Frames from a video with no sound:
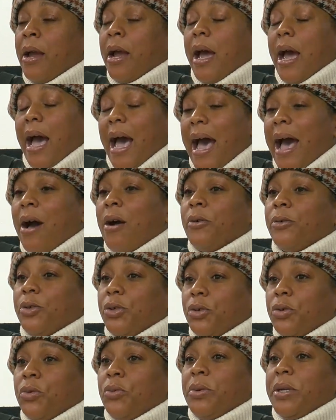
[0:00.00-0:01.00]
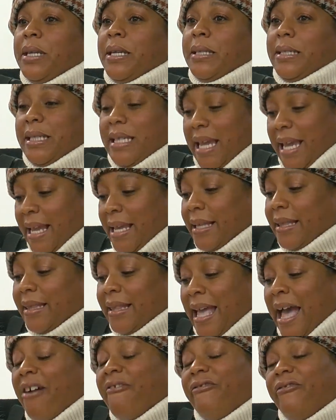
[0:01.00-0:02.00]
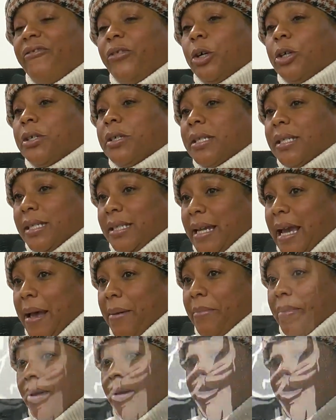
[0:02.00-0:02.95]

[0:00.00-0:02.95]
How do we take that first step